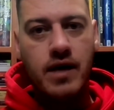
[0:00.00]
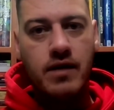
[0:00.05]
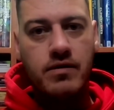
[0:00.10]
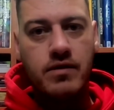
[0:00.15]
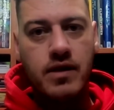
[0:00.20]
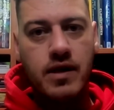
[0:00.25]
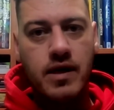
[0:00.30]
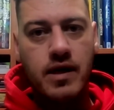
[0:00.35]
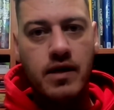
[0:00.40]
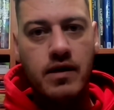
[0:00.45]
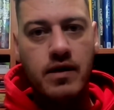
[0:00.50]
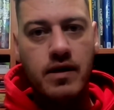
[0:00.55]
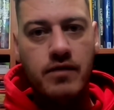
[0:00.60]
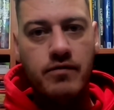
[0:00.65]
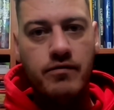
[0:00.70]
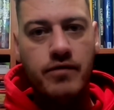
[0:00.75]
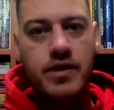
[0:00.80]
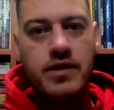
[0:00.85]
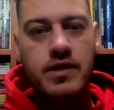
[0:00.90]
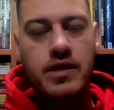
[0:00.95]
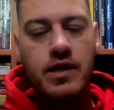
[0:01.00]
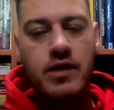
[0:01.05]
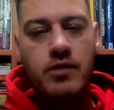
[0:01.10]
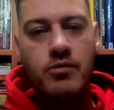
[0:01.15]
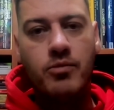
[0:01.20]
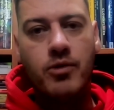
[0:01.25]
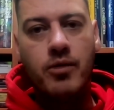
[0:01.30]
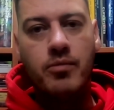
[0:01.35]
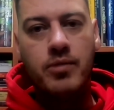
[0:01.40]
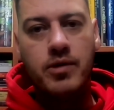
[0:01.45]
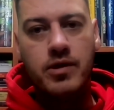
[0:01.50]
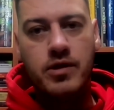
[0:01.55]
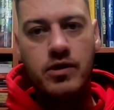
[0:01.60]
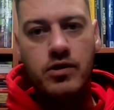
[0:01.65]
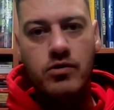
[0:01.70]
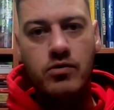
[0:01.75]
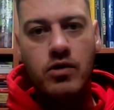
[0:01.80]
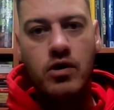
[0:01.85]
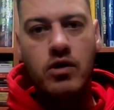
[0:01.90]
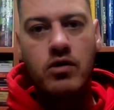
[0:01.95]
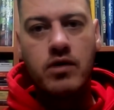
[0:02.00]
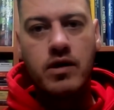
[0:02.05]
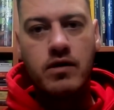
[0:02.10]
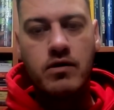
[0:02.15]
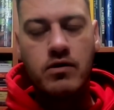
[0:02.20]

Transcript: out there investing in property, you are